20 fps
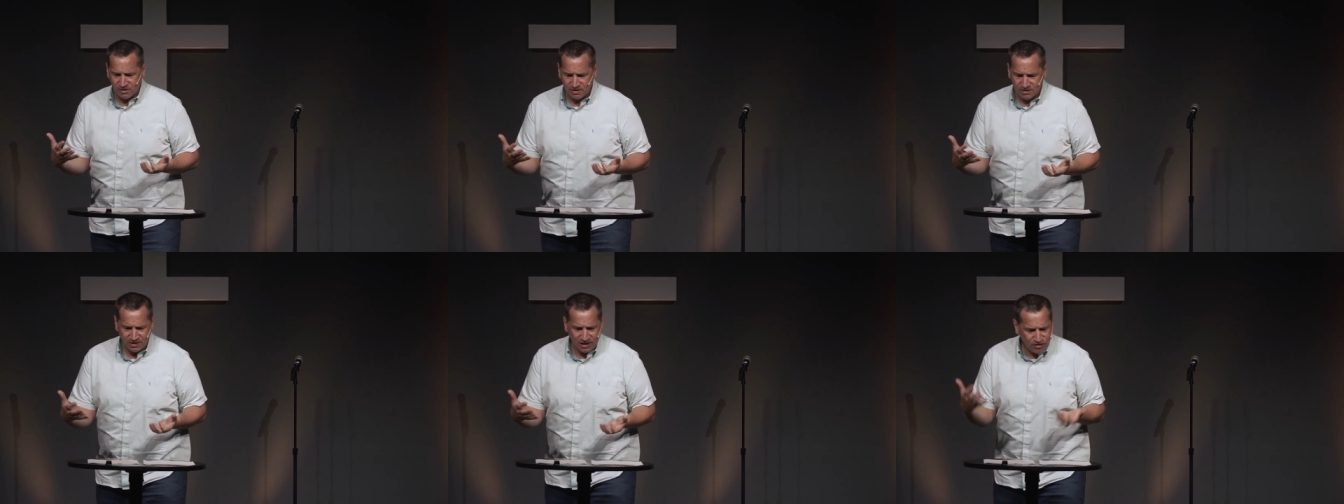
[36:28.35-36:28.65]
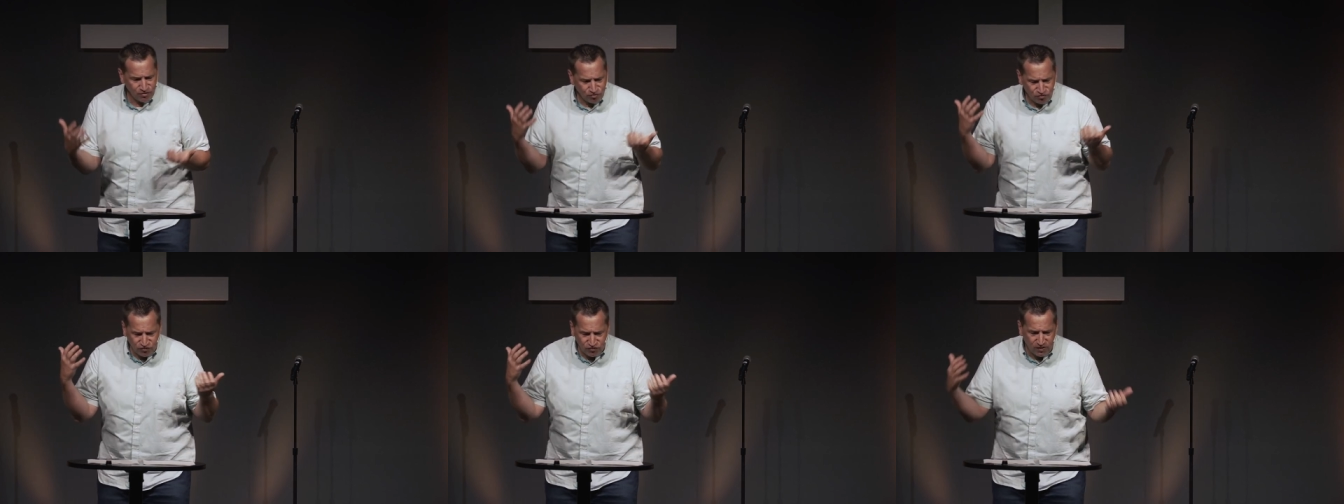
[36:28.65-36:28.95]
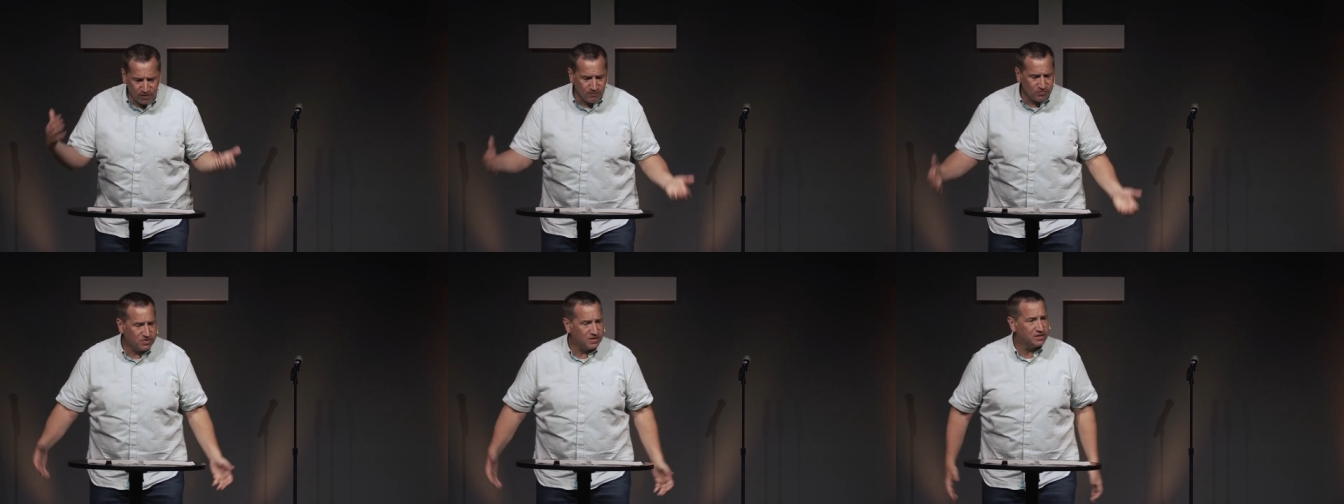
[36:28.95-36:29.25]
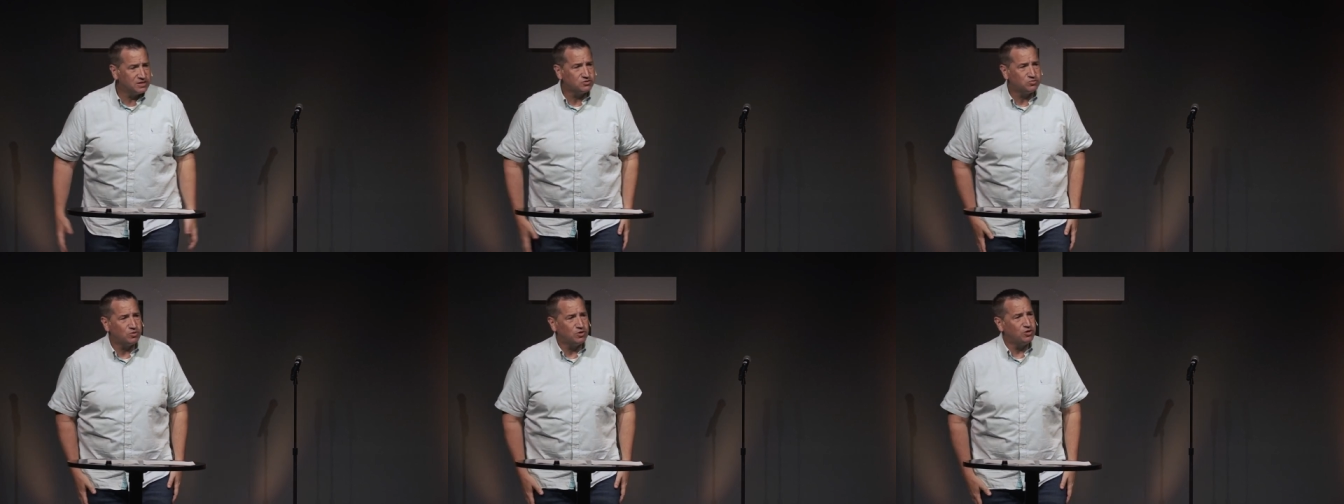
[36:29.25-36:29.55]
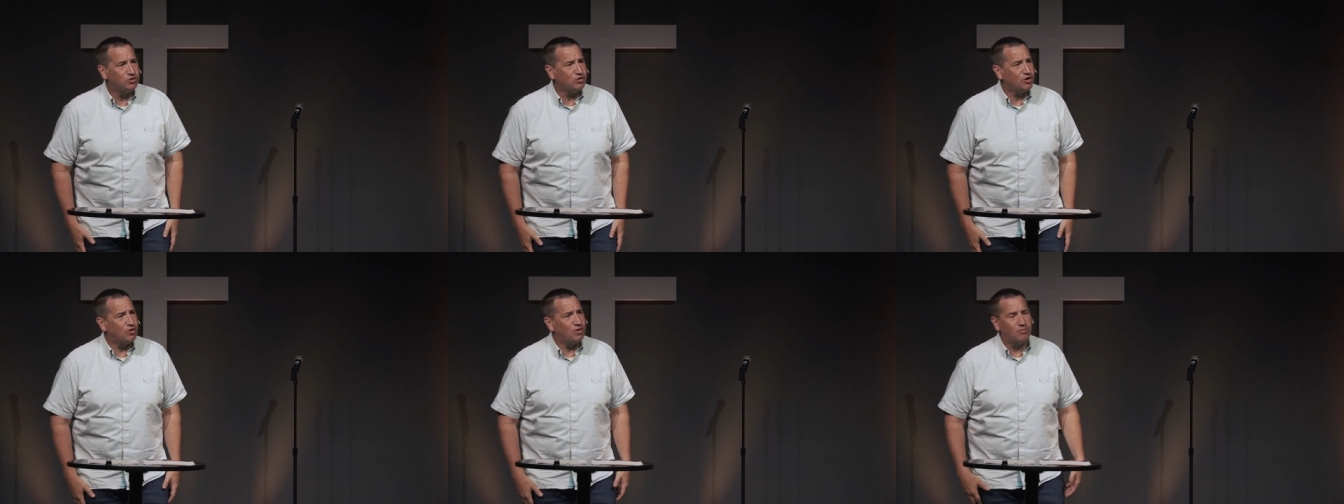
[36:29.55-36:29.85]
Now, there's some things where you
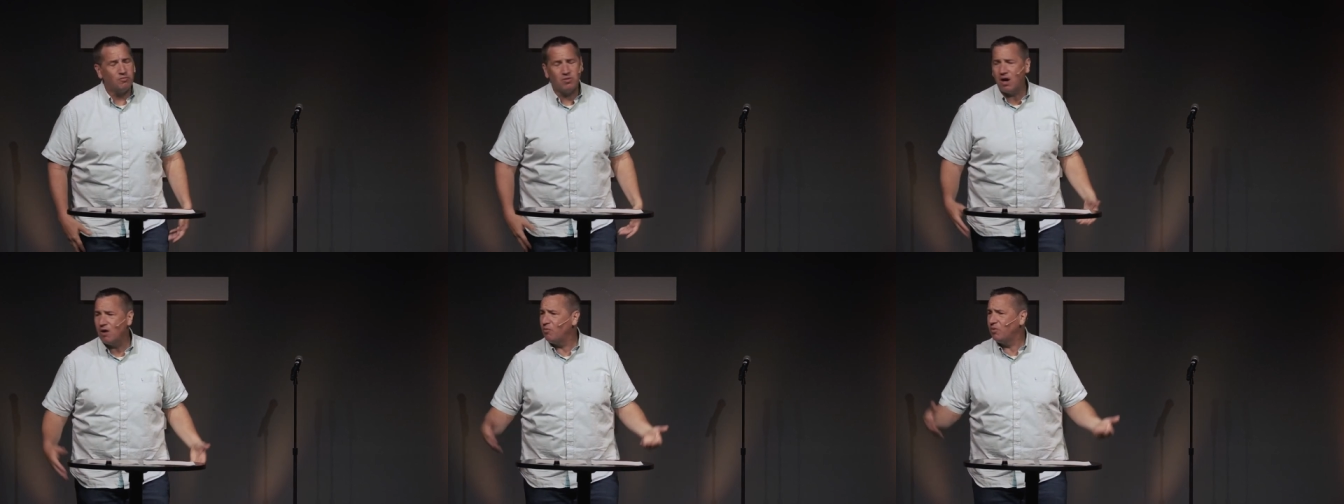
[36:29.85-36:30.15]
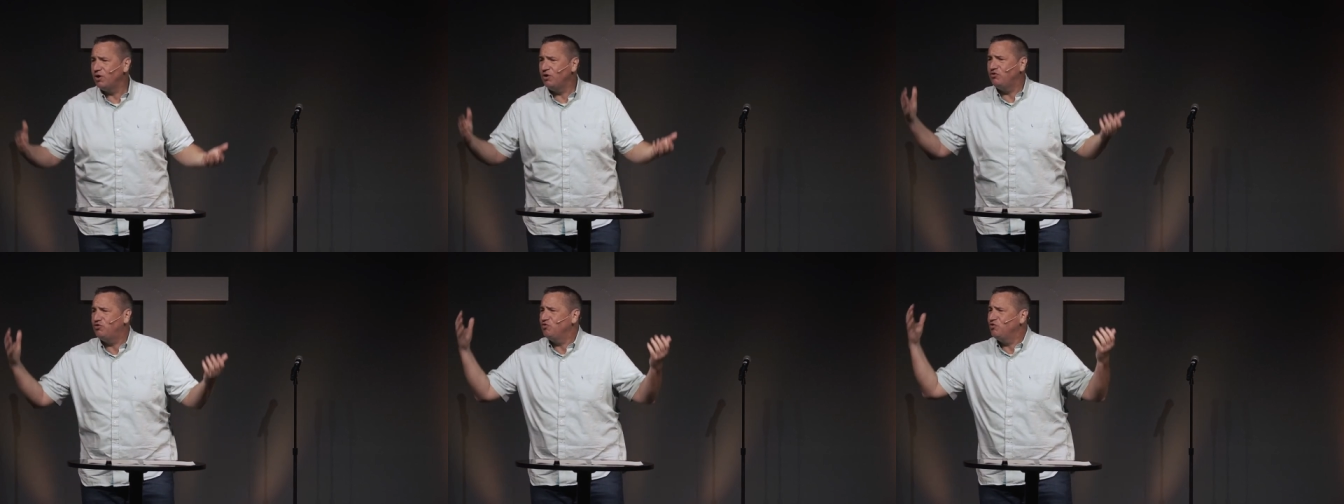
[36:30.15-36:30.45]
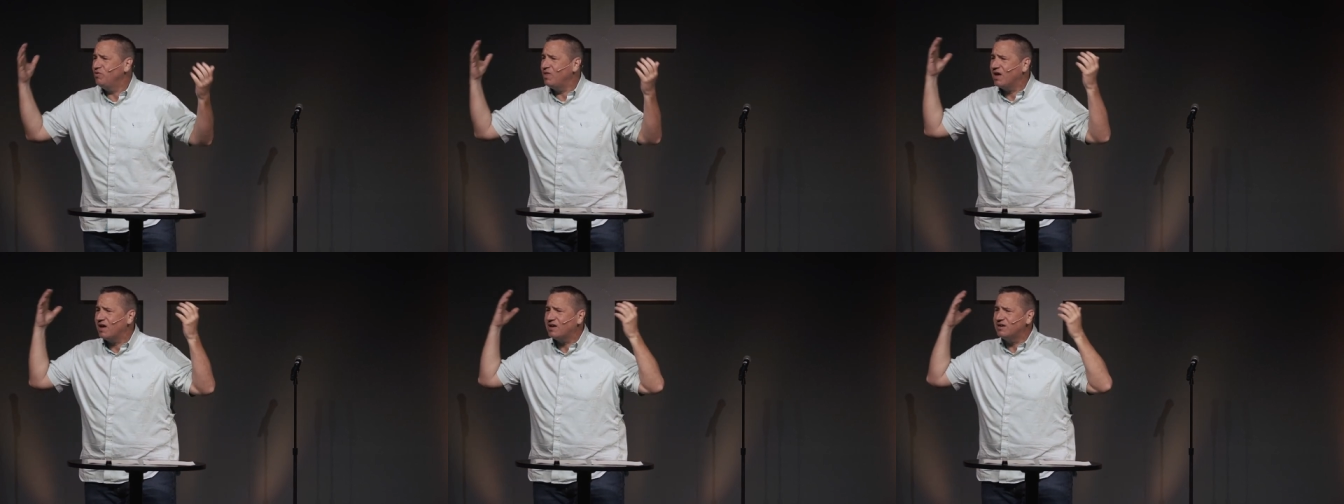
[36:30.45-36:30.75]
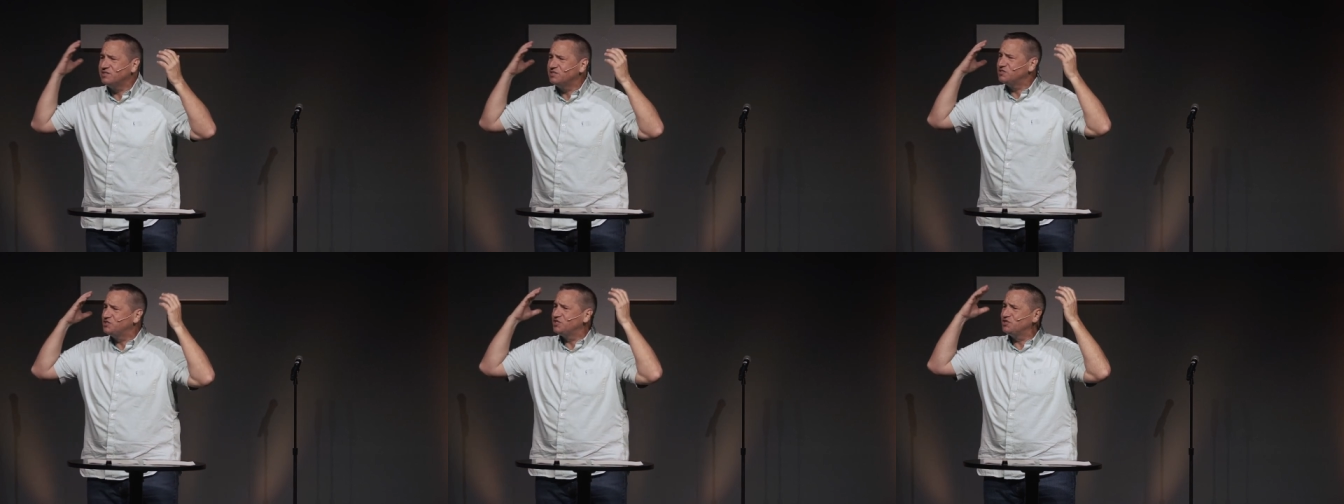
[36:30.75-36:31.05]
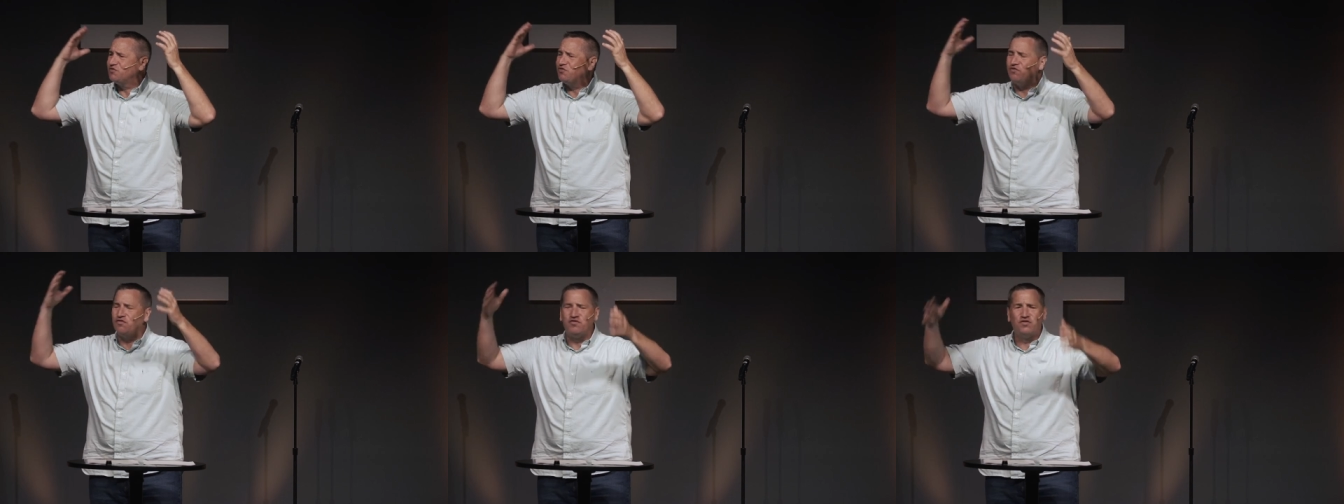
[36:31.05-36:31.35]
go, i want to do that because it's just
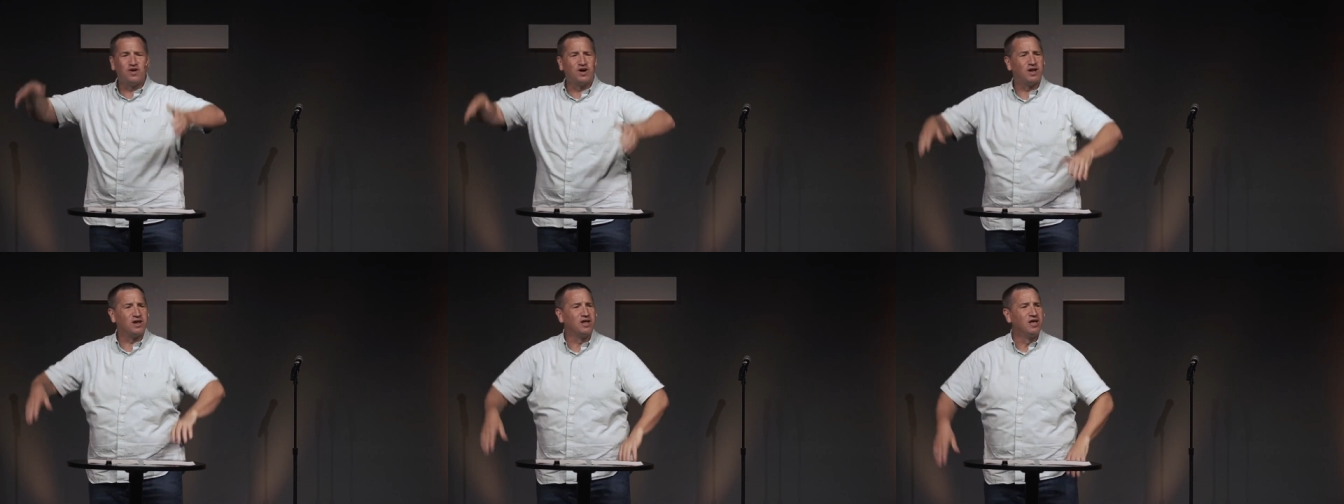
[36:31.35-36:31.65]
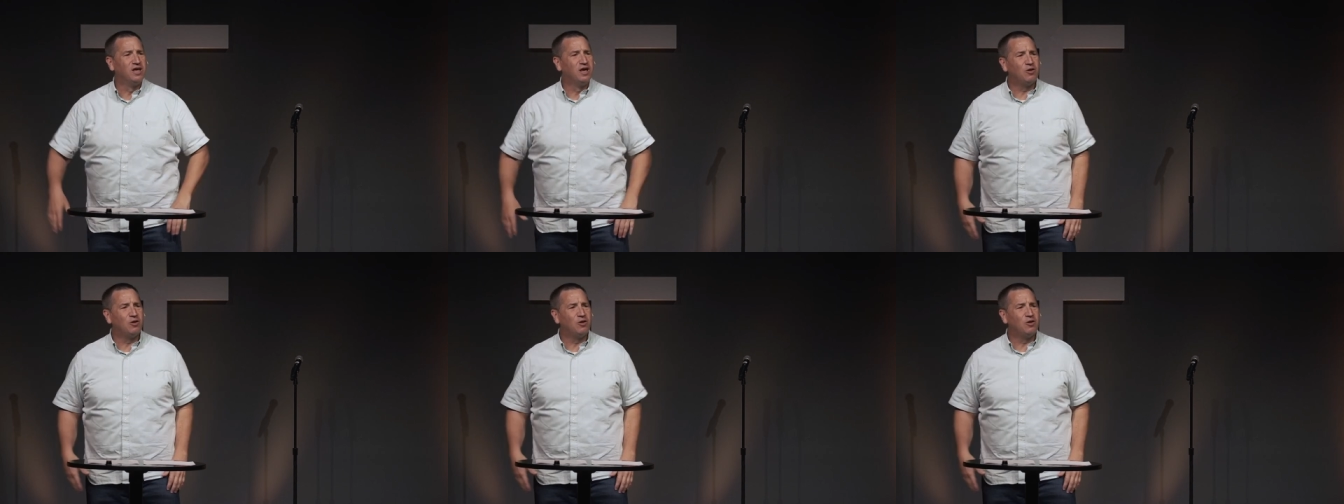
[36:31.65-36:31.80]
fun.